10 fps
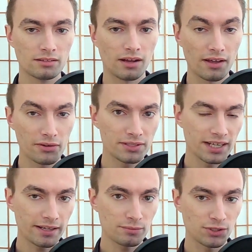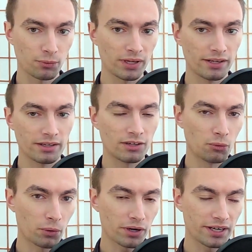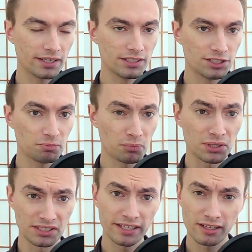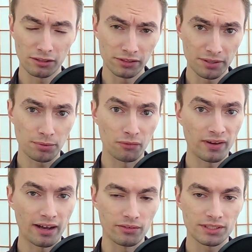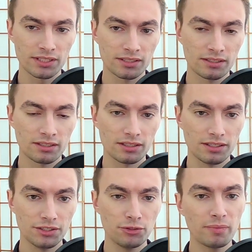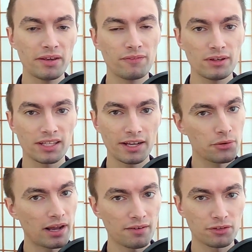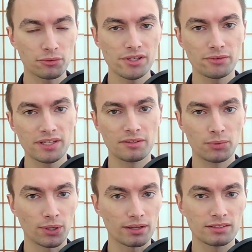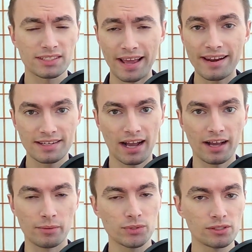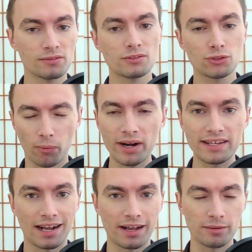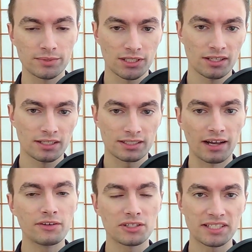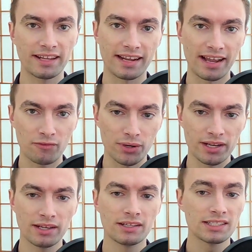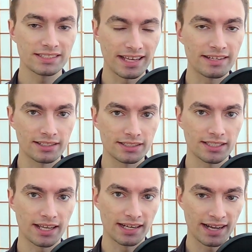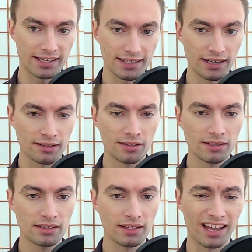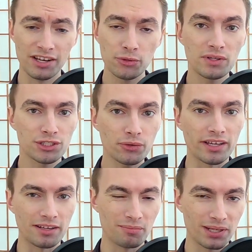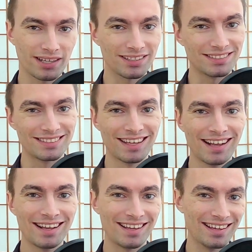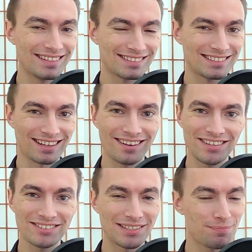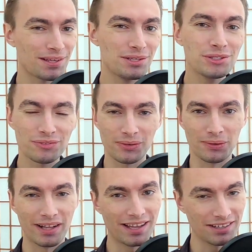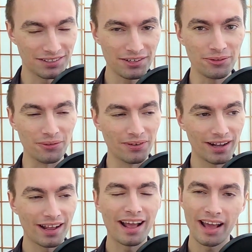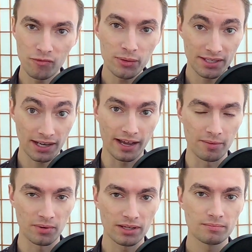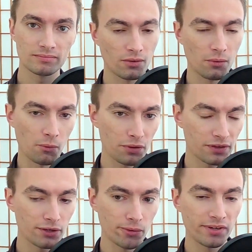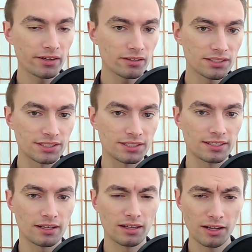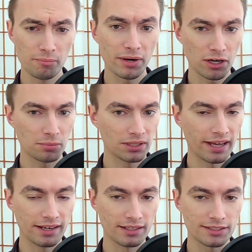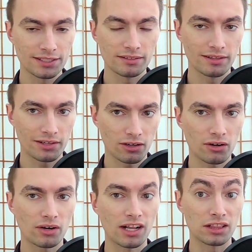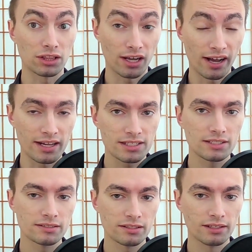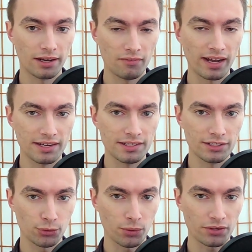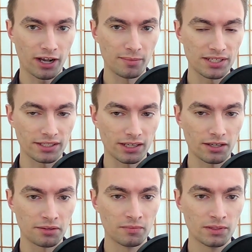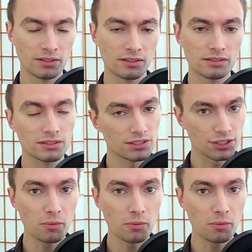Other times, when a work is particularly profound, you may feel like you have to reread the book 10 times, 20 times, to understand every sentence and idea. And you enjoy it because it's taught you something useful and new every time. With Kundera's Unbearable Lightness, there are a lot of ideas worth commenting on. So